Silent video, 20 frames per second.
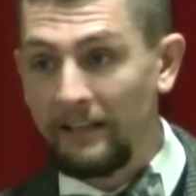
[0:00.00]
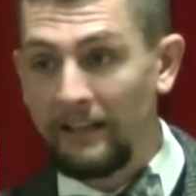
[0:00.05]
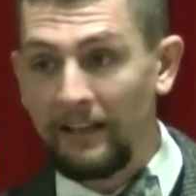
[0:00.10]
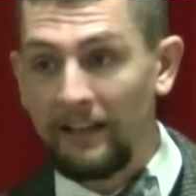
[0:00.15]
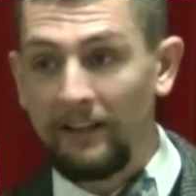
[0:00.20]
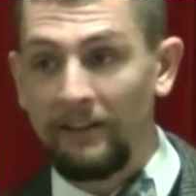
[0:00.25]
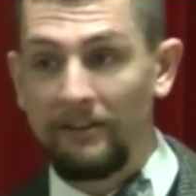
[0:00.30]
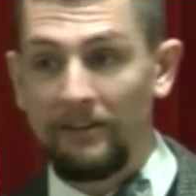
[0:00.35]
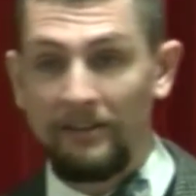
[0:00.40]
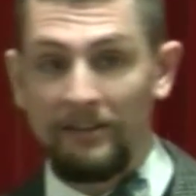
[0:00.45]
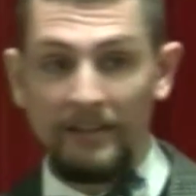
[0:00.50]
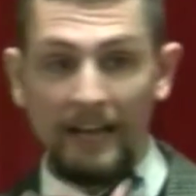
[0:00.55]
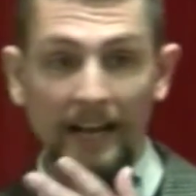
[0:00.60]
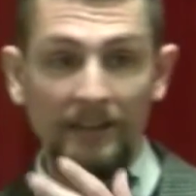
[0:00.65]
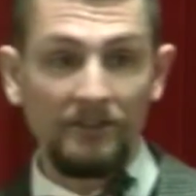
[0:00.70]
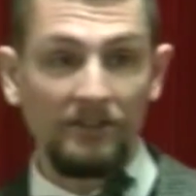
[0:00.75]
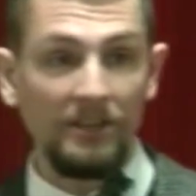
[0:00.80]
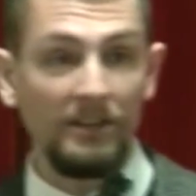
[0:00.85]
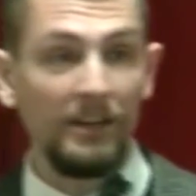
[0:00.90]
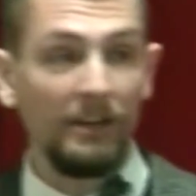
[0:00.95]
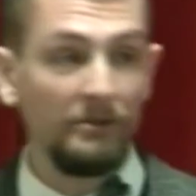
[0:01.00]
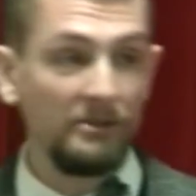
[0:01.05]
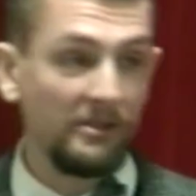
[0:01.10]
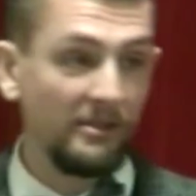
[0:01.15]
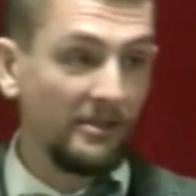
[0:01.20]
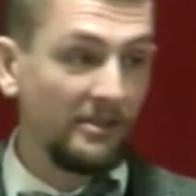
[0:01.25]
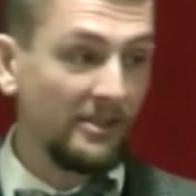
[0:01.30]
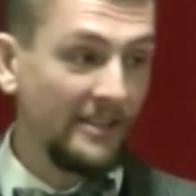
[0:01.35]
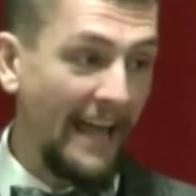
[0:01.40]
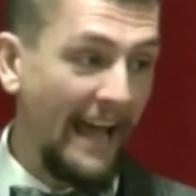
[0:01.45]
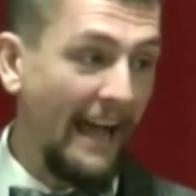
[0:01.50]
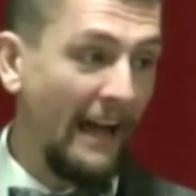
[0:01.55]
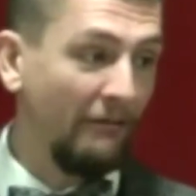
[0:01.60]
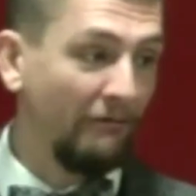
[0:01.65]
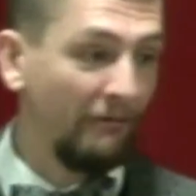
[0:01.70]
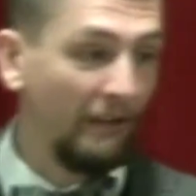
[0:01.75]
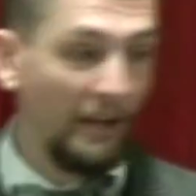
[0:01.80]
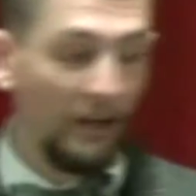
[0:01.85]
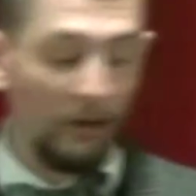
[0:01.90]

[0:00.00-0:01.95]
uh, Nancy knows the staff.